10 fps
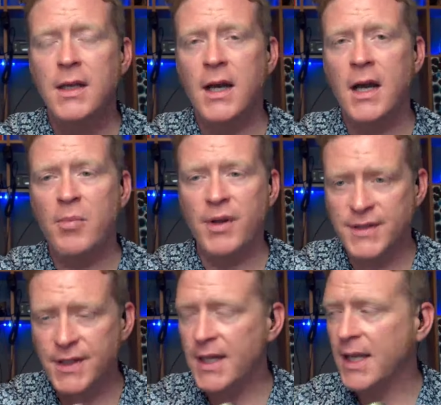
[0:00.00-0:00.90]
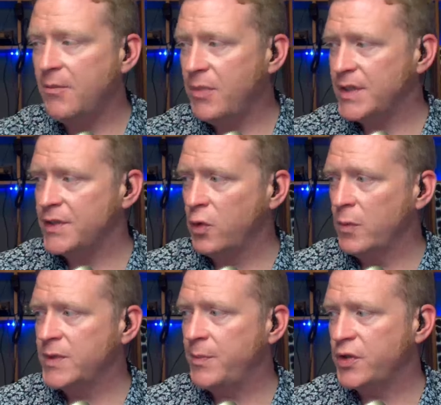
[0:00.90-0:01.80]
But again, business
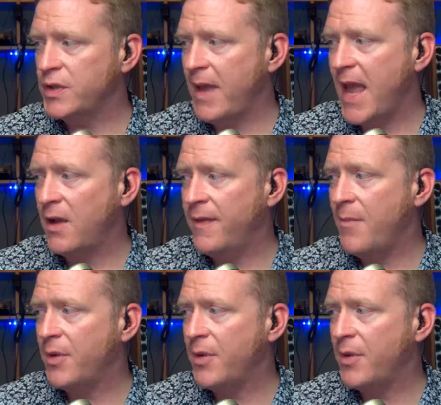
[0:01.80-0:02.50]
groups pushing back on that,